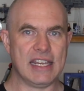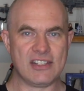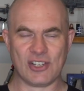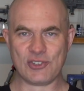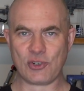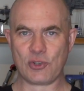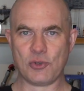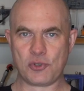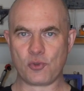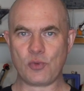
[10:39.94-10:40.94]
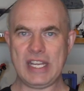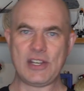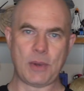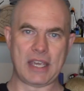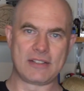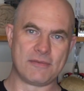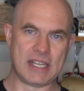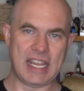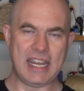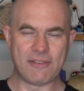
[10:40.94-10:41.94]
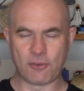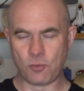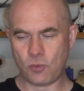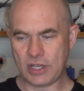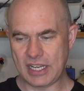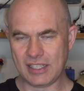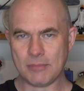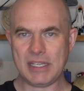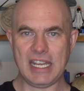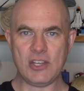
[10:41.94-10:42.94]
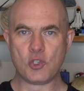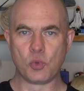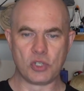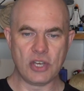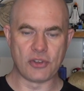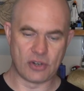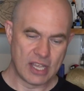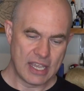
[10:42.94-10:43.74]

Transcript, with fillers: it undergoes radioactive decay from one element into another,